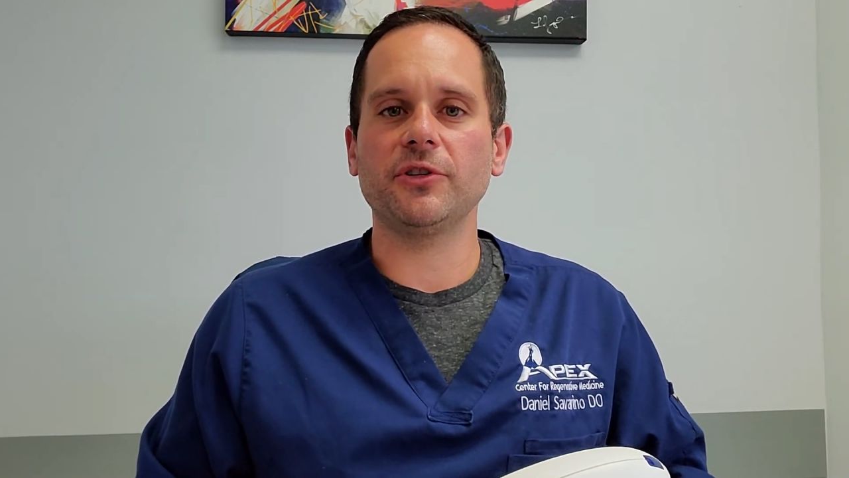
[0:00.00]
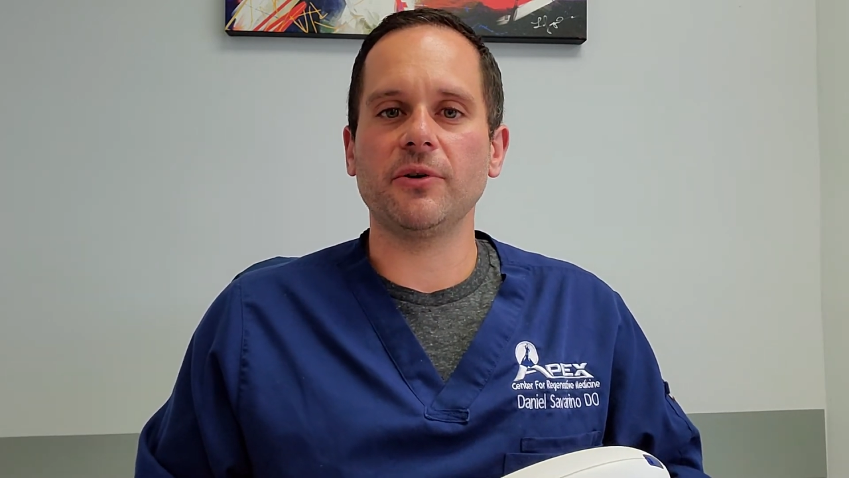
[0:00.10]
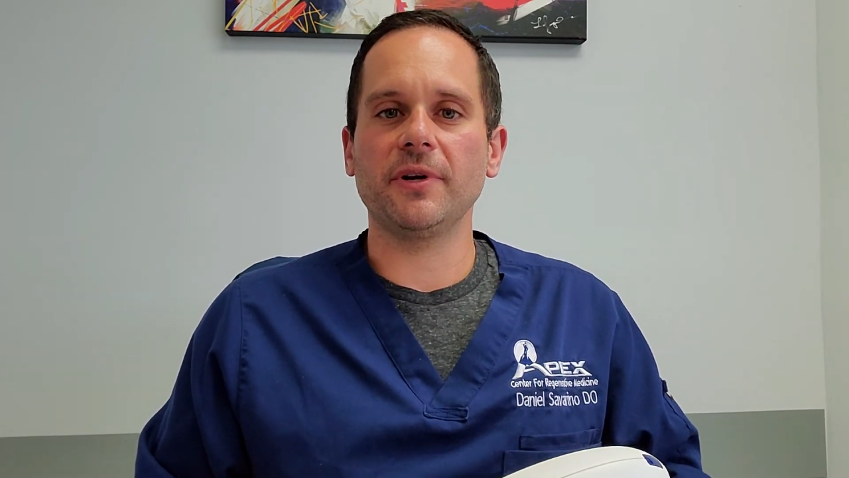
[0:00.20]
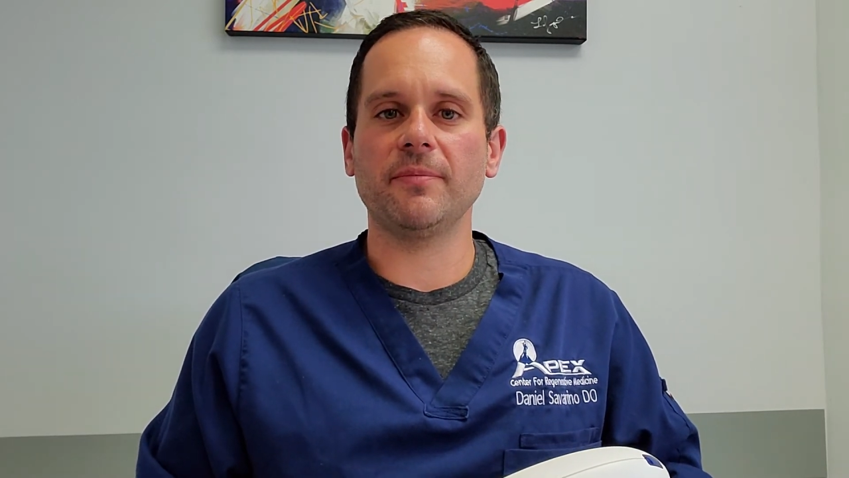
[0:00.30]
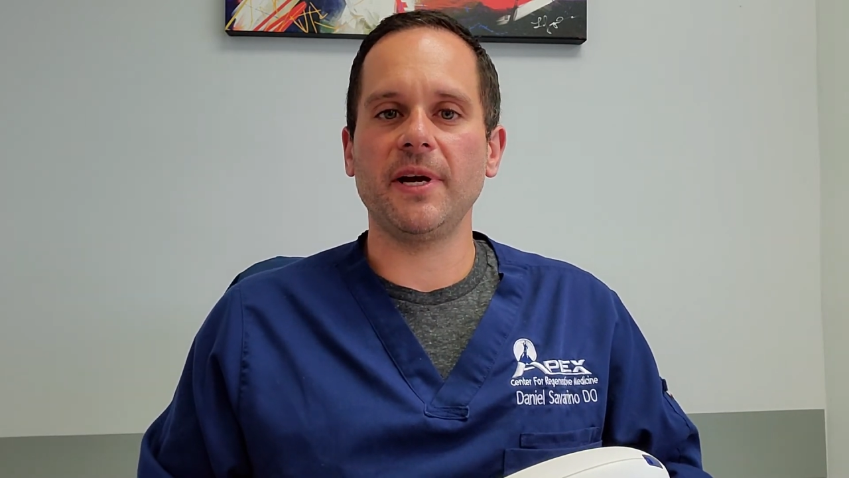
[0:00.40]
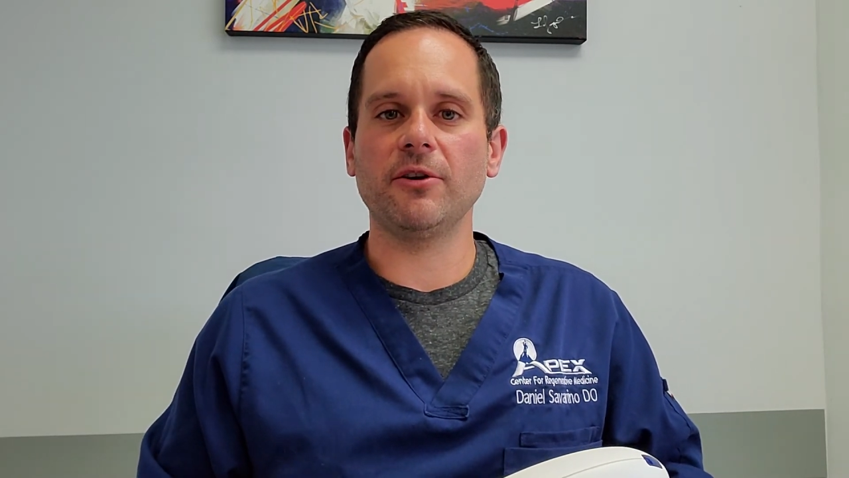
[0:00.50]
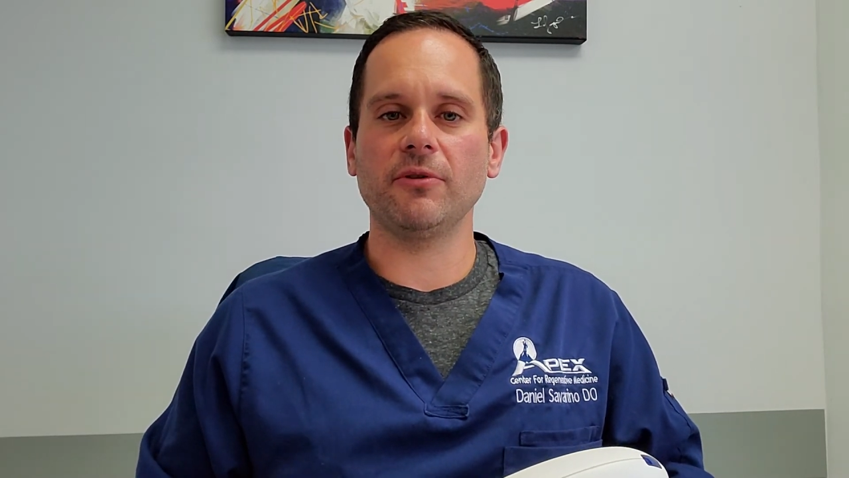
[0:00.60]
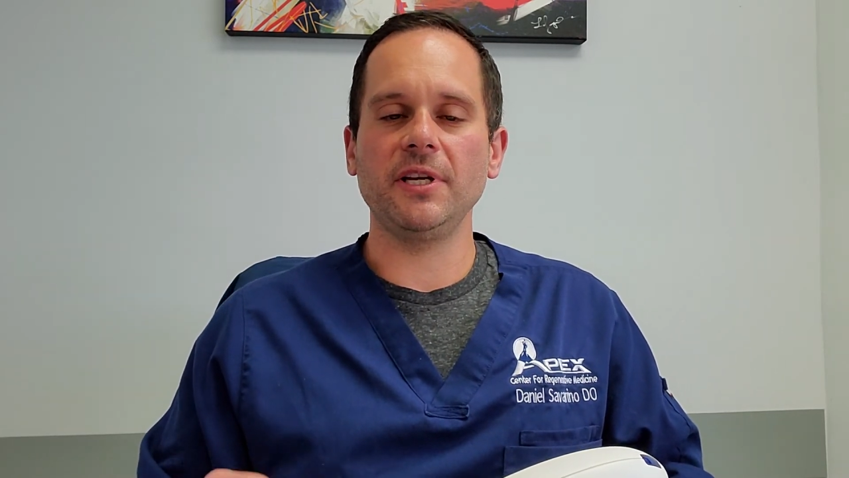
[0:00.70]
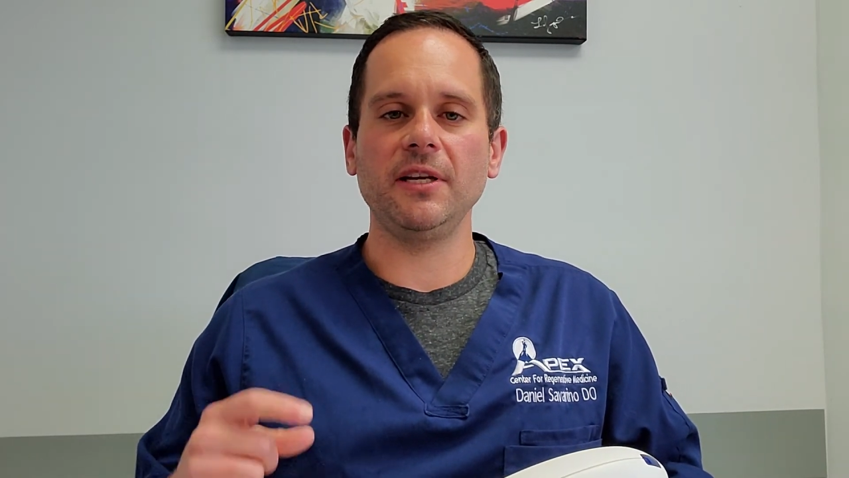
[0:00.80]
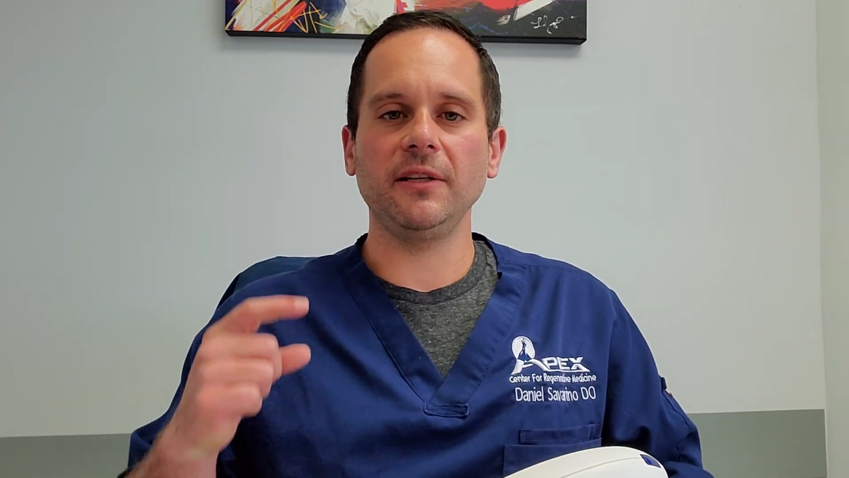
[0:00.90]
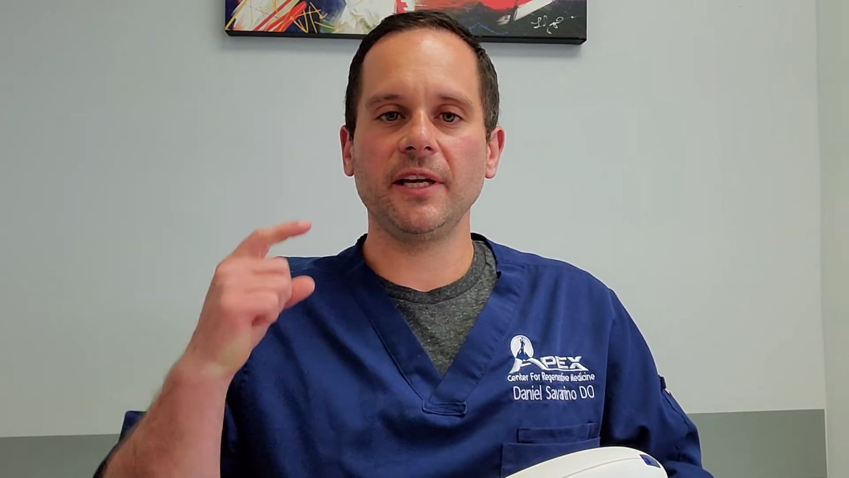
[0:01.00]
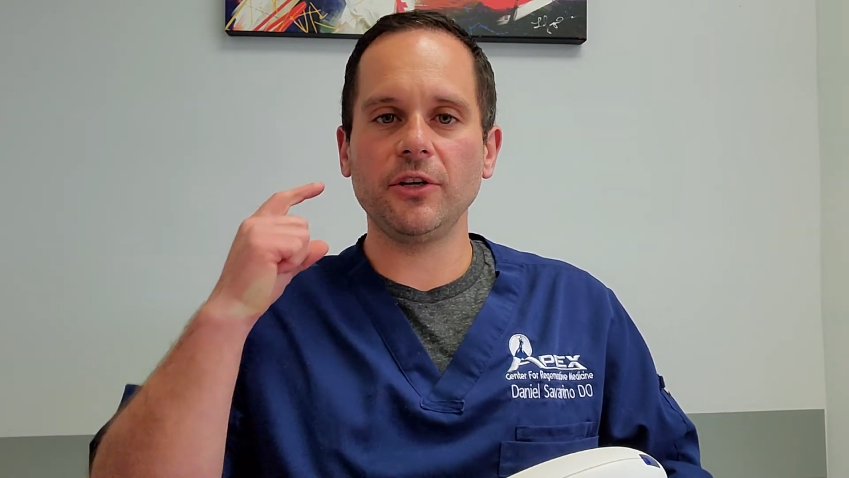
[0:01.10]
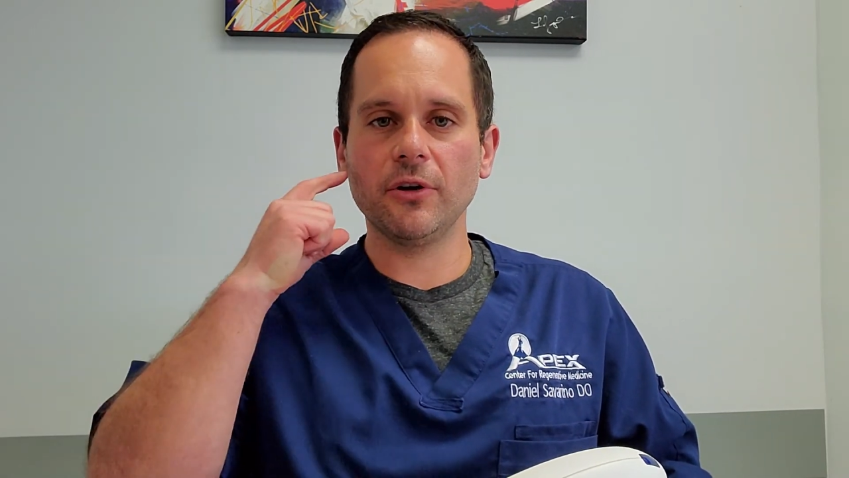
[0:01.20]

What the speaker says: So with microneedling,